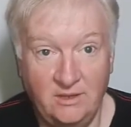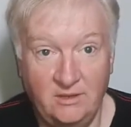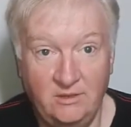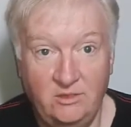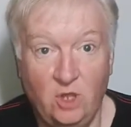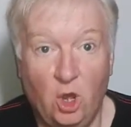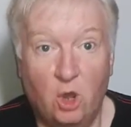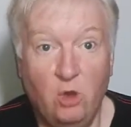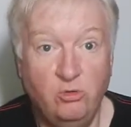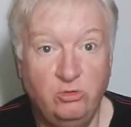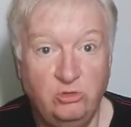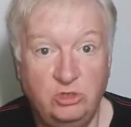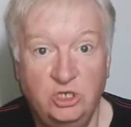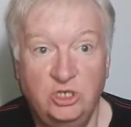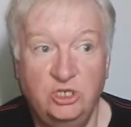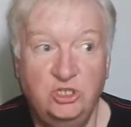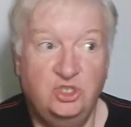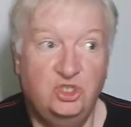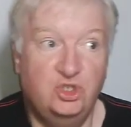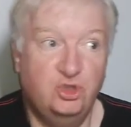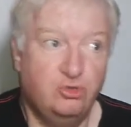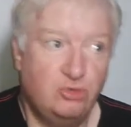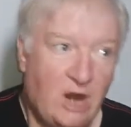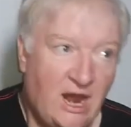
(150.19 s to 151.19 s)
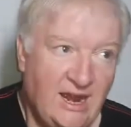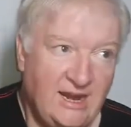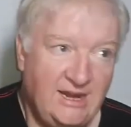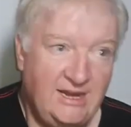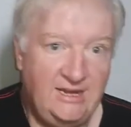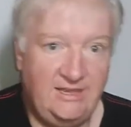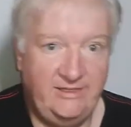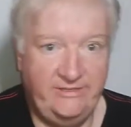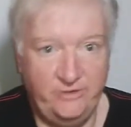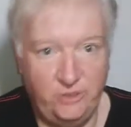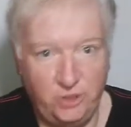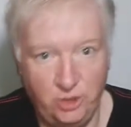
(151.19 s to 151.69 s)
Don't
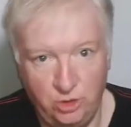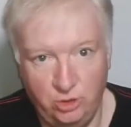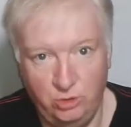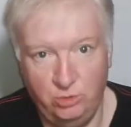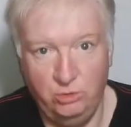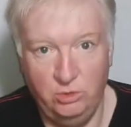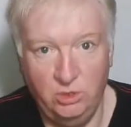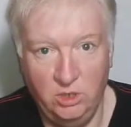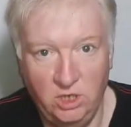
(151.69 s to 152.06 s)
try the do.